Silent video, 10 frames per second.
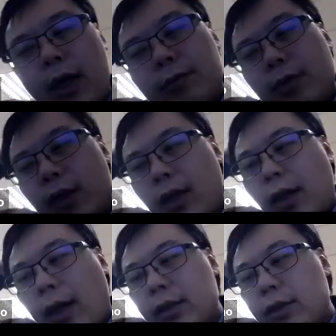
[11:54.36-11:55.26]
have a
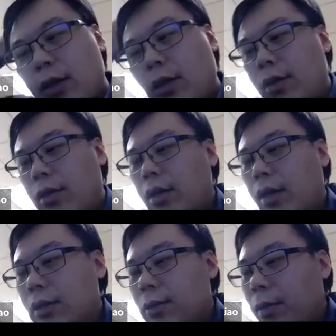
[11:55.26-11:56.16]
classical
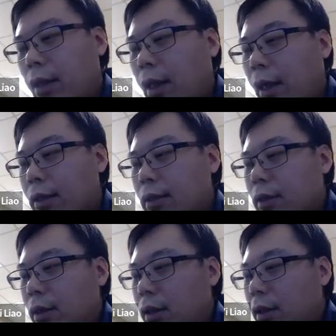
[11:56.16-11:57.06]
locus, we
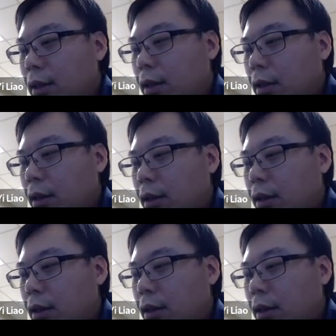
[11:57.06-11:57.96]
consider
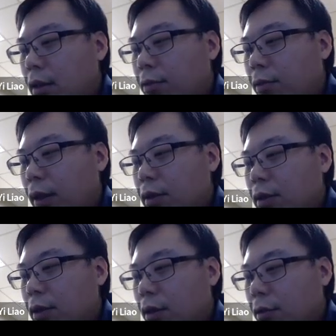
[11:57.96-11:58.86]
the
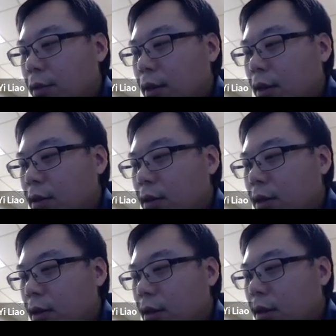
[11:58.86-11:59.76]
differential of this,
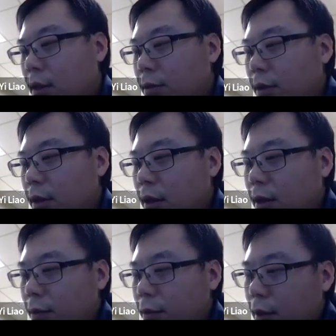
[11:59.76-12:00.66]
the
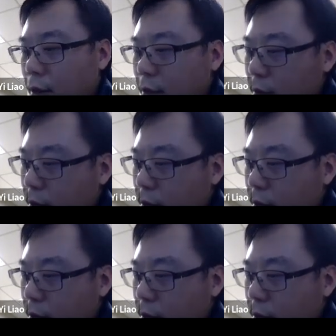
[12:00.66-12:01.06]
derivative of this